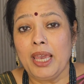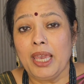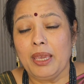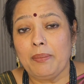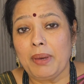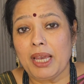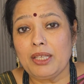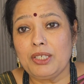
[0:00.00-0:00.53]

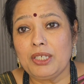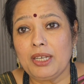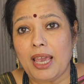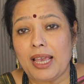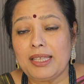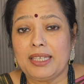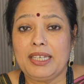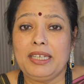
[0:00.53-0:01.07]
Imagine
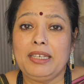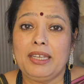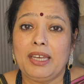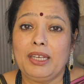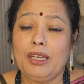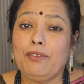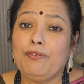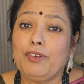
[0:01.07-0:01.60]
as an Indian
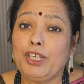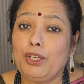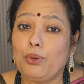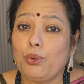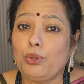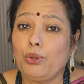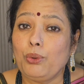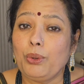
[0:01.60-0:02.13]
if we
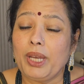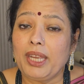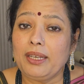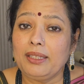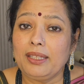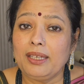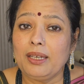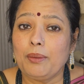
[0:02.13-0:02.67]
don't know
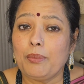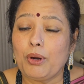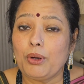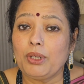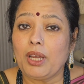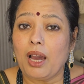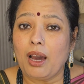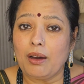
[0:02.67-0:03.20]
anything
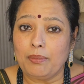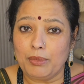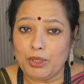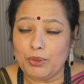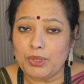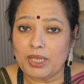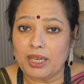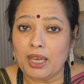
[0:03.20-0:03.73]
about our
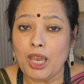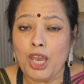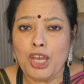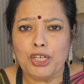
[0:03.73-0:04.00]
music.